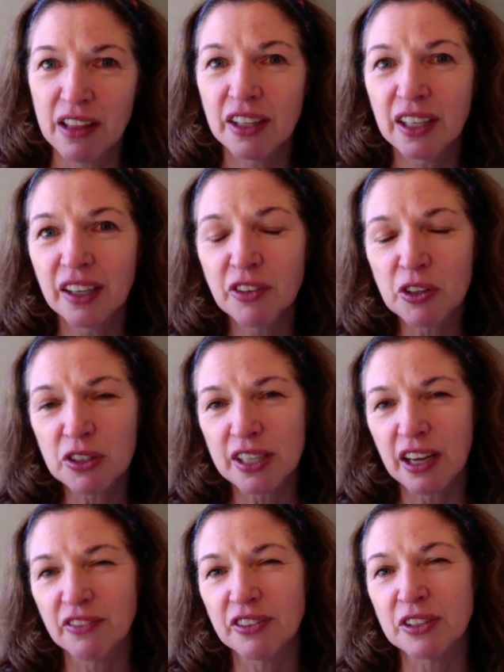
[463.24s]
Think of
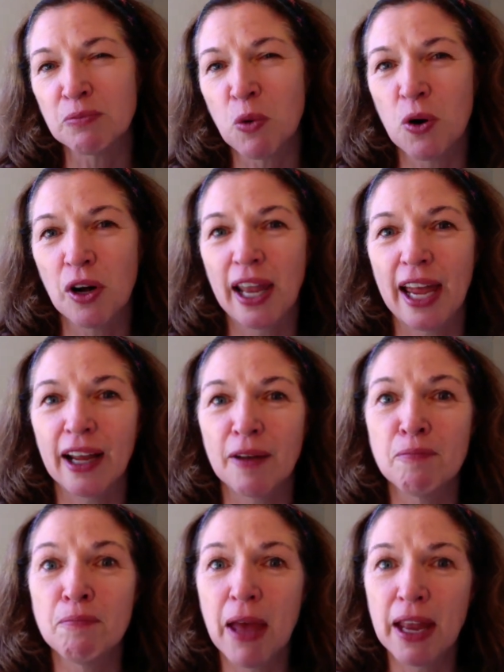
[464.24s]
yourself as more like
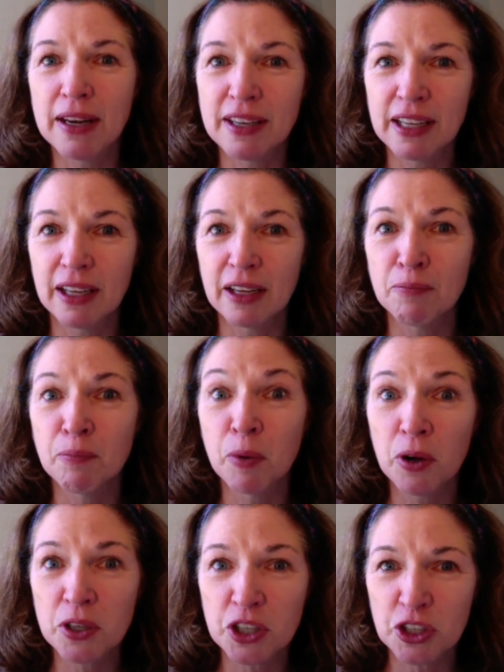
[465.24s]
a bending
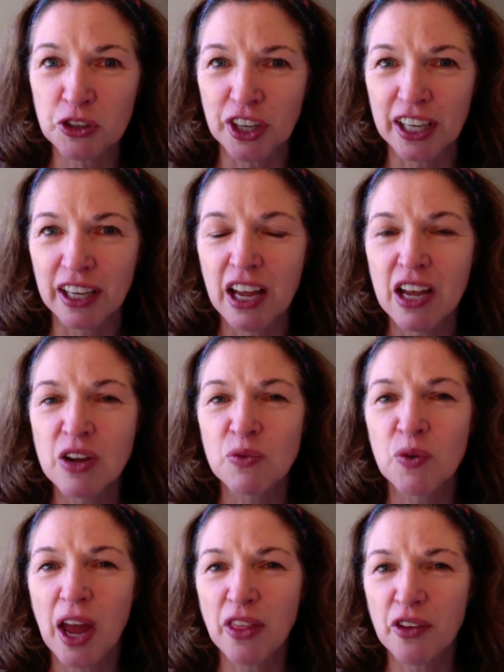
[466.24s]
birch tree
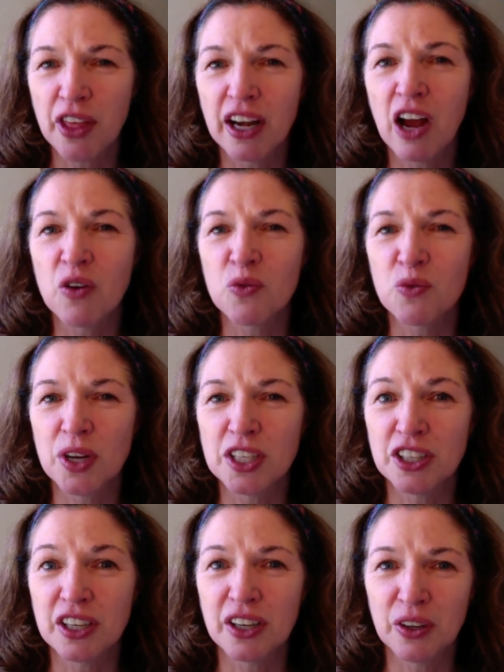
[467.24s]
rather than a
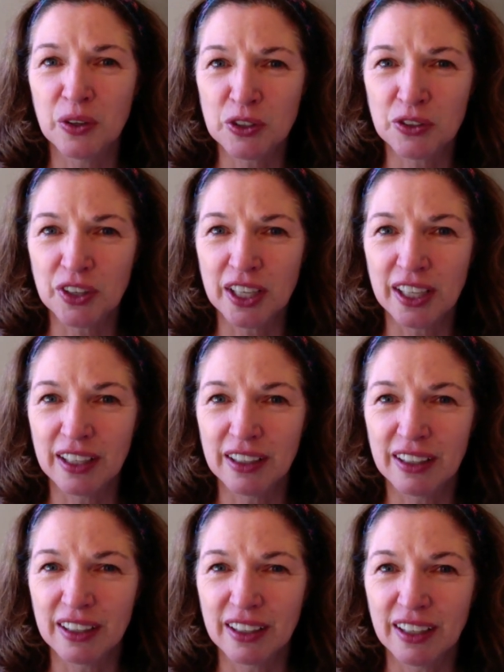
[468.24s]
rigid oak tree,
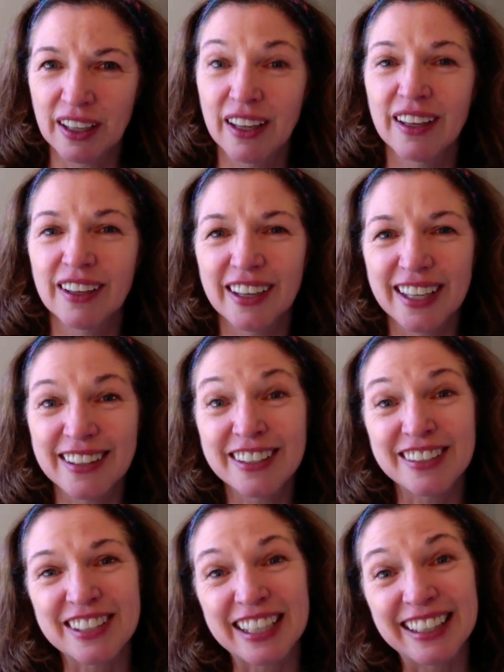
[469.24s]
right?
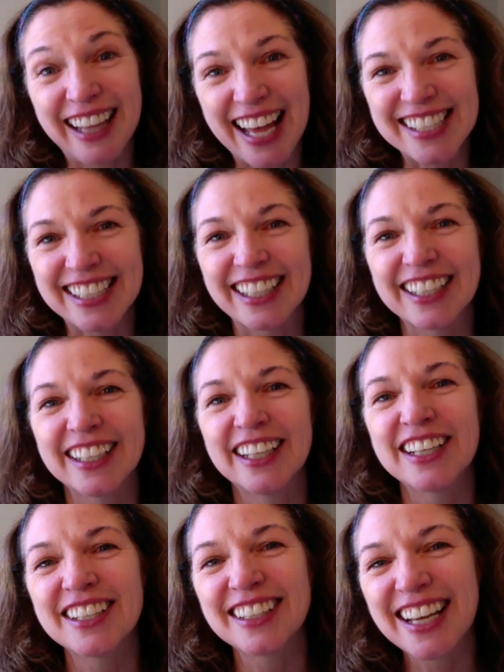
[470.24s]
There's a classic
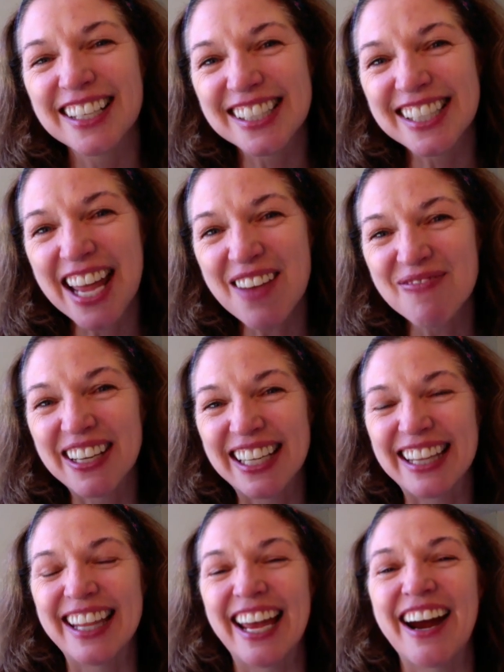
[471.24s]
statement
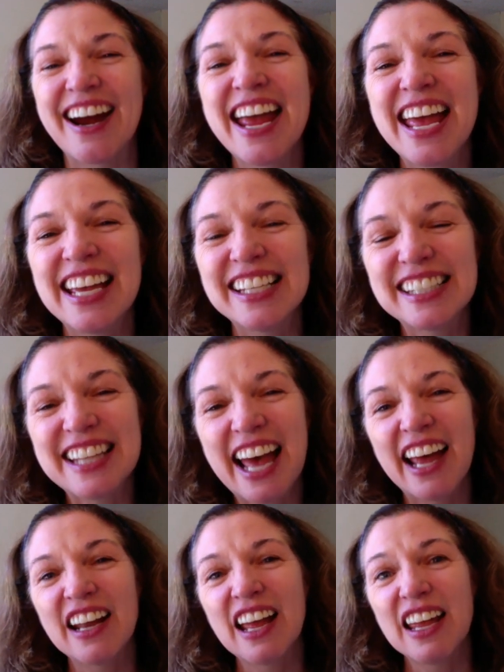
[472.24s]
in there is
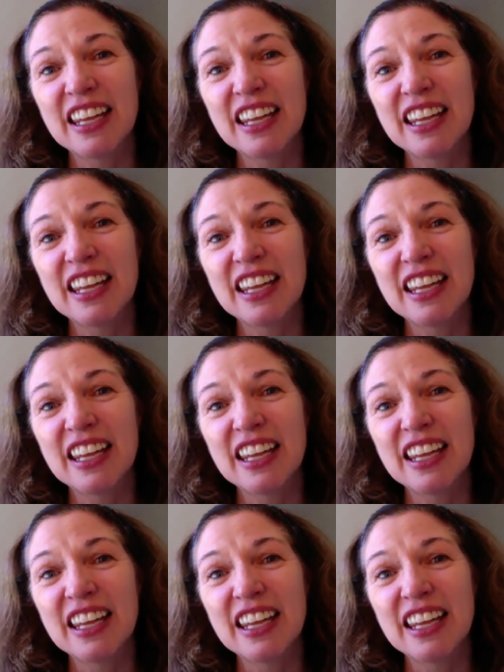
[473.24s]
that,